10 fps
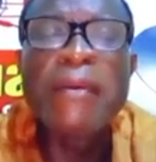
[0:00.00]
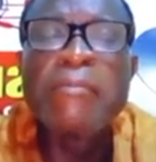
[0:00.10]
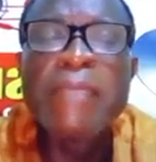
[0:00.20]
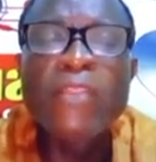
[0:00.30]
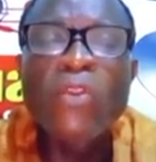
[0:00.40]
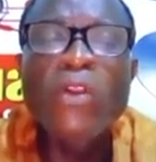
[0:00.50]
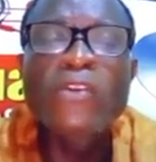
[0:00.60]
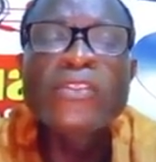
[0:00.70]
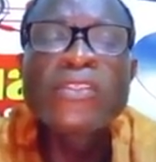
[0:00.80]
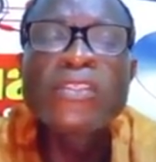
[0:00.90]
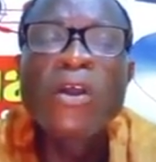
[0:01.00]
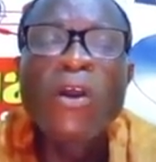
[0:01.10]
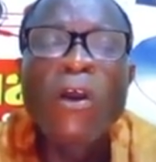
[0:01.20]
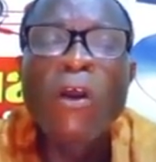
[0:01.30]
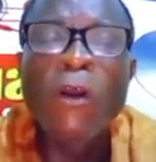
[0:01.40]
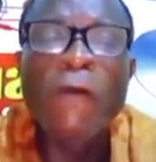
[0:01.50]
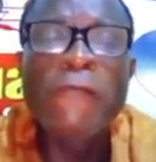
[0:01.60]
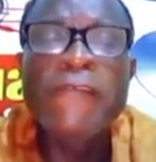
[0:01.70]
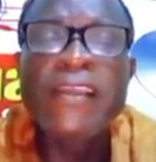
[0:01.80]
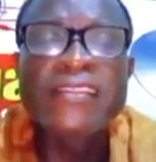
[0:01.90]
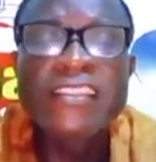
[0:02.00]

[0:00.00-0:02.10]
methods of